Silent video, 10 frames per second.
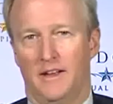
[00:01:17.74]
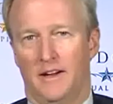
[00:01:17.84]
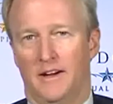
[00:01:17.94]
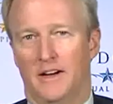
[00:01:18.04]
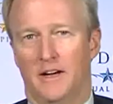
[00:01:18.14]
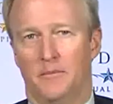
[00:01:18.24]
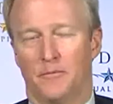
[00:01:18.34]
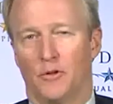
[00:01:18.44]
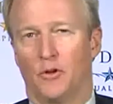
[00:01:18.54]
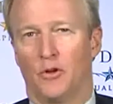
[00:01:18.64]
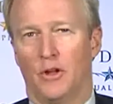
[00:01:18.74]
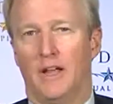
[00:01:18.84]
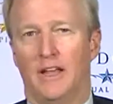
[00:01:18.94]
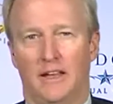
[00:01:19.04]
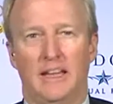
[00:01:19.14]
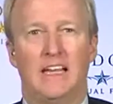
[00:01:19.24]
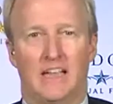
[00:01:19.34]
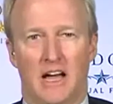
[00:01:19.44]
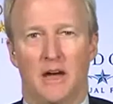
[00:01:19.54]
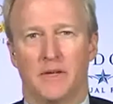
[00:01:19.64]

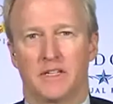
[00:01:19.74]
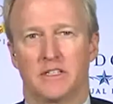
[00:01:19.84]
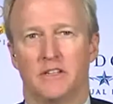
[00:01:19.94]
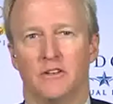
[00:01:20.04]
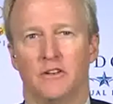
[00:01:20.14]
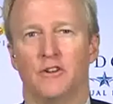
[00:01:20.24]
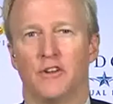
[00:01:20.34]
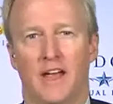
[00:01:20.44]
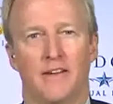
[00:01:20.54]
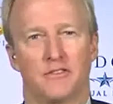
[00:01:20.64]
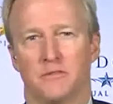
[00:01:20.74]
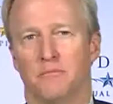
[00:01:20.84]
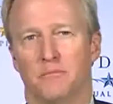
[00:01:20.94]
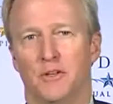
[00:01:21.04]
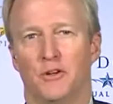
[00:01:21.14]
economics, and you can have some